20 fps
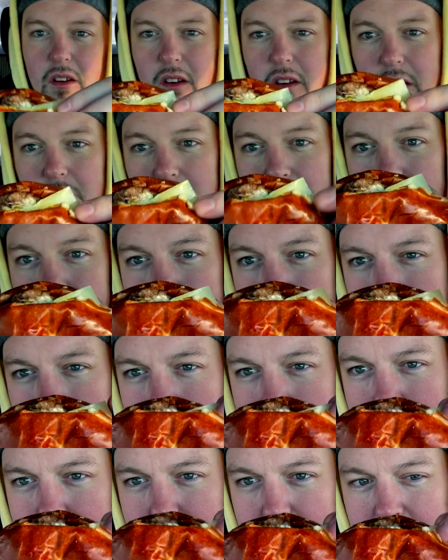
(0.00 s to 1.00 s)
it's got this piece
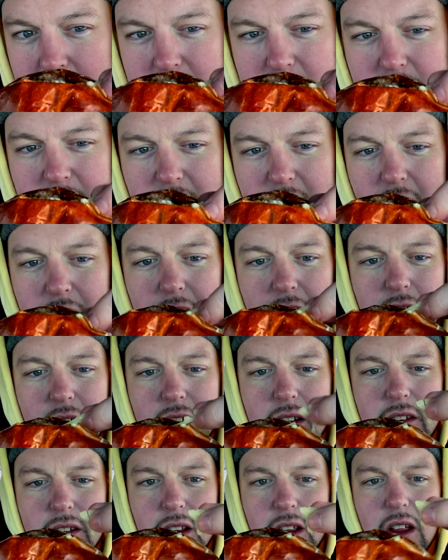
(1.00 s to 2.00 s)
of cheese here i think this
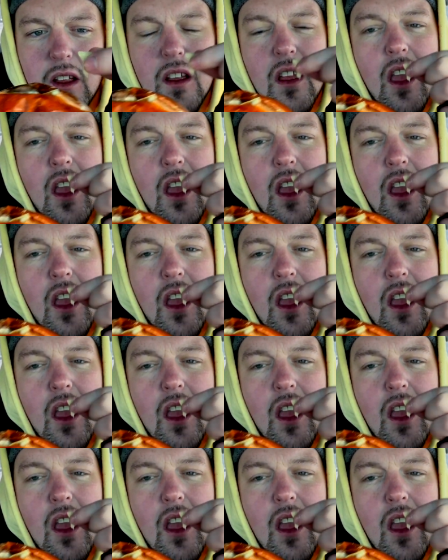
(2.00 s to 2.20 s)
is the